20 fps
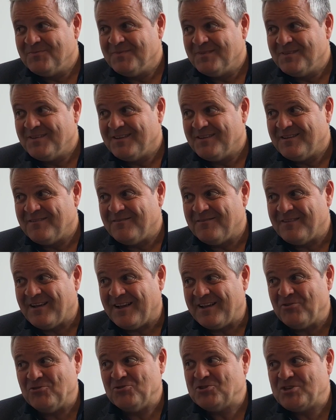Yeah.
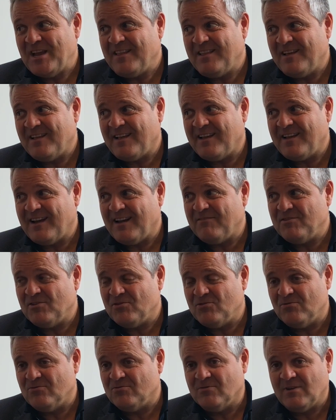I don't say that I have the
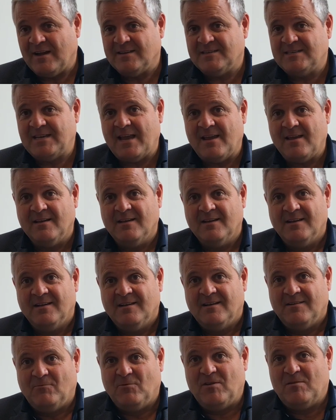truth. I say,
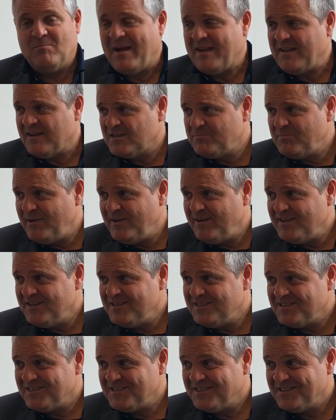with my
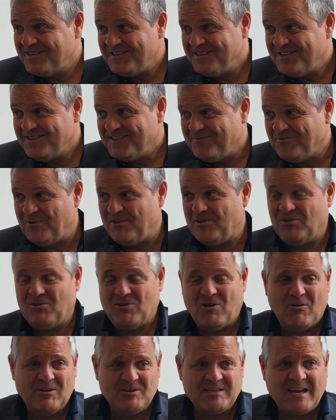experience, with the
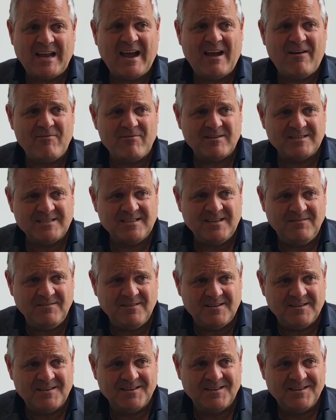knowledge I have
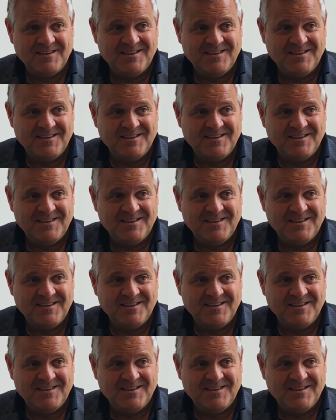received,